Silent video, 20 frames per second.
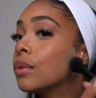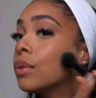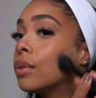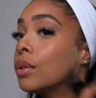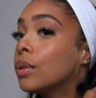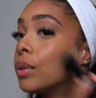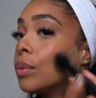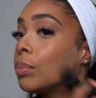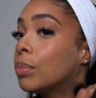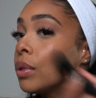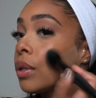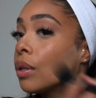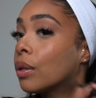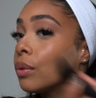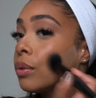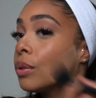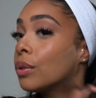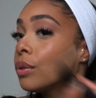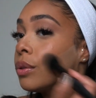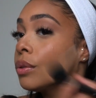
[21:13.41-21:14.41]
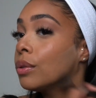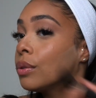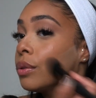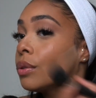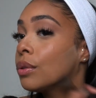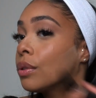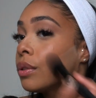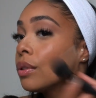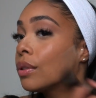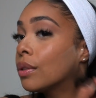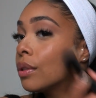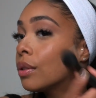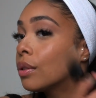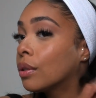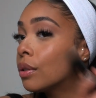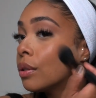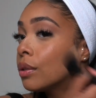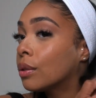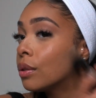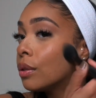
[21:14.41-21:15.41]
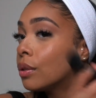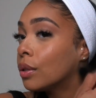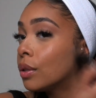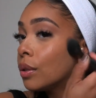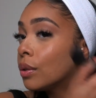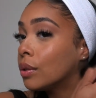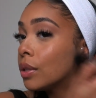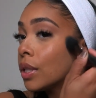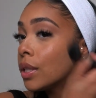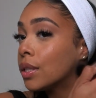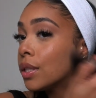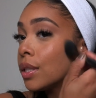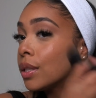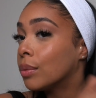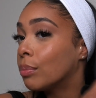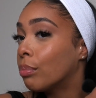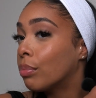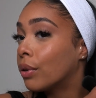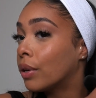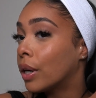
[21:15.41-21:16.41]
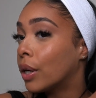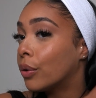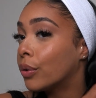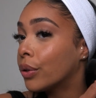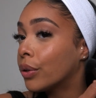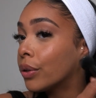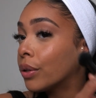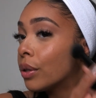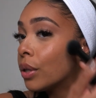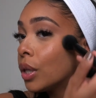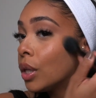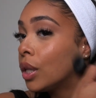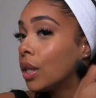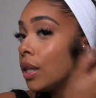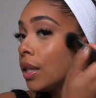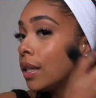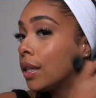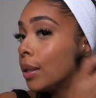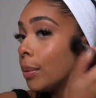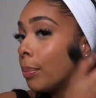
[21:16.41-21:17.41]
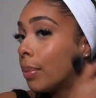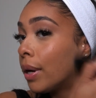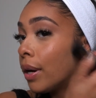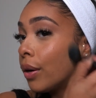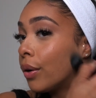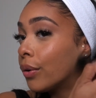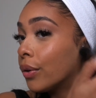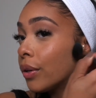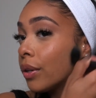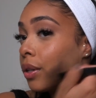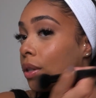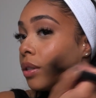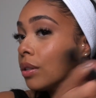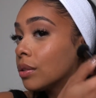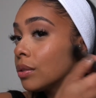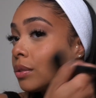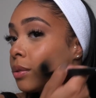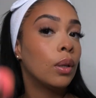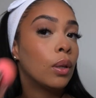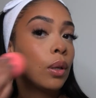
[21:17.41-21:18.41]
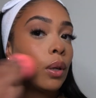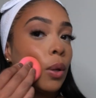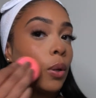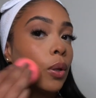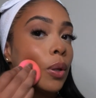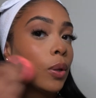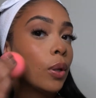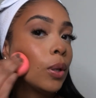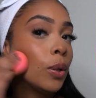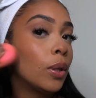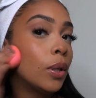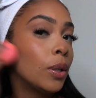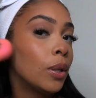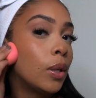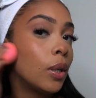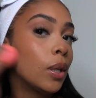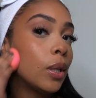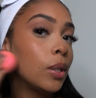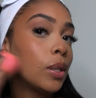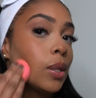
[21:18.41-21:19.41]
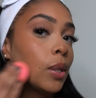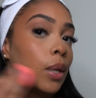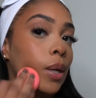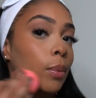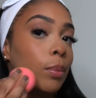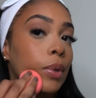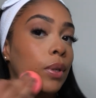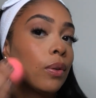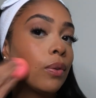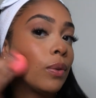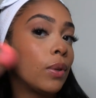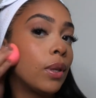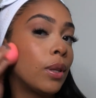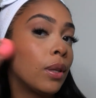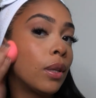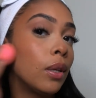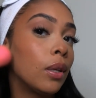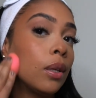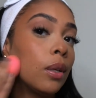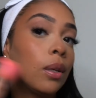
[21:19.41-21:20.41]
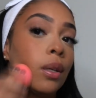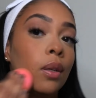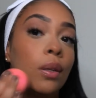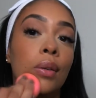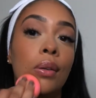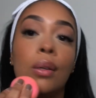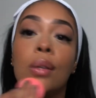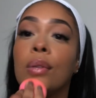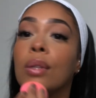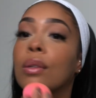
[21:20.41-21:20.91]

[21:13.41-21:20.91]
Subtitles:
the powder. I said powder. The powder. Again, I tap everything in